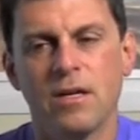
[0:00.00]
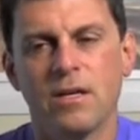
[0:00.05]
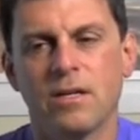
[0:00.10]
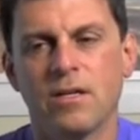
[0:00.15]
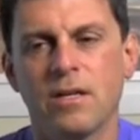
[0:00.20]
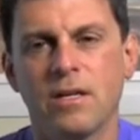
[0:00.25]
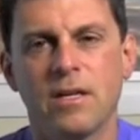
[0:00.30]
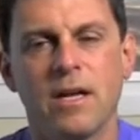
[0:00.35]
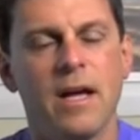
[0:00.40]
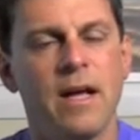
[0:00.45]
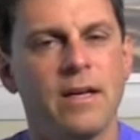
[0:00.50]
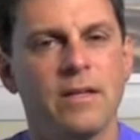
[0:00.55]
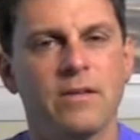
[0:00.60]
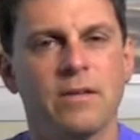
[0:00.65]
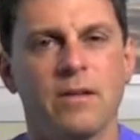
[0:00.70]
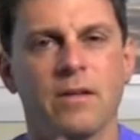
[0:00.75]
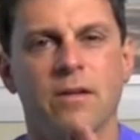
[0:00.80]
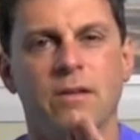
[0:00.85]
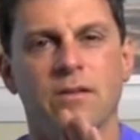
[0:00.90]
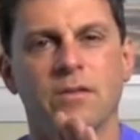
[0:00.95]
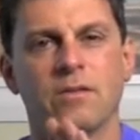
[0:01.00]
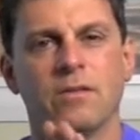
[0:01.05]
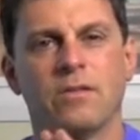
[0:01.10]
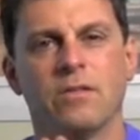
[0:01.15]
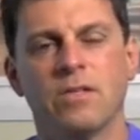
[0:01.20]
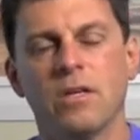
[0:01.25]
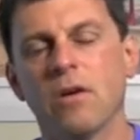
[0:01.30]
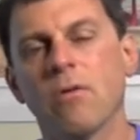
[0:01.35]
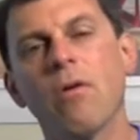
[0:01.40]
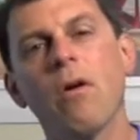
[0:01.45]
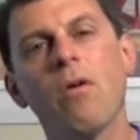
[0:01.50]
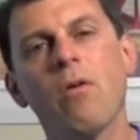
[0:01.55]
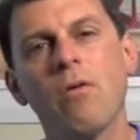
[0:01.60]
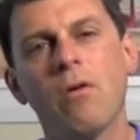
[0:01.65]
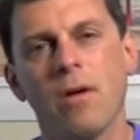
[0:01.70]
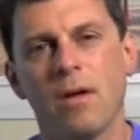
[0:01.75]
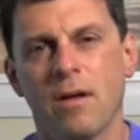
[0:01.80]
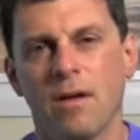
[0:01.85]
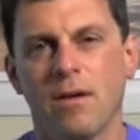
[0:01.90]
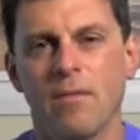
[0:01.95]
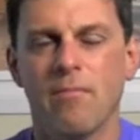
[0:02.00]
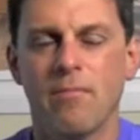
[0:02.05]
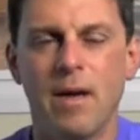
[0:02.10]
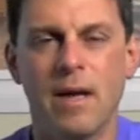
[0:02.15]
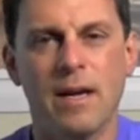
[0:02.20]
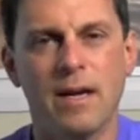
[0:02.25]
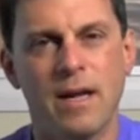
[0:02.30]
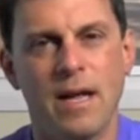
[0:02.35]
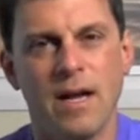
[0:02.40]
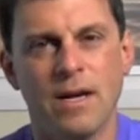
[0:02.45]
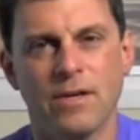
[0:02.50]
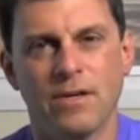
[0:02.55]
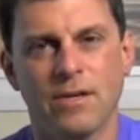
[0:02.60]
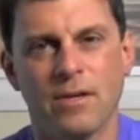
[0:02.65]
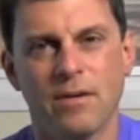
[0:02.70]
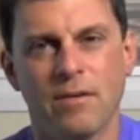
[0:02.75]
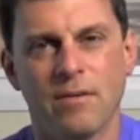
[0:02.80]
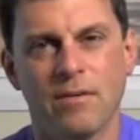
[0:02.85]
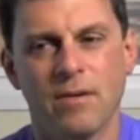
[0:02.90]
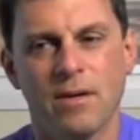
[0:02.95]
She takes 0 medication.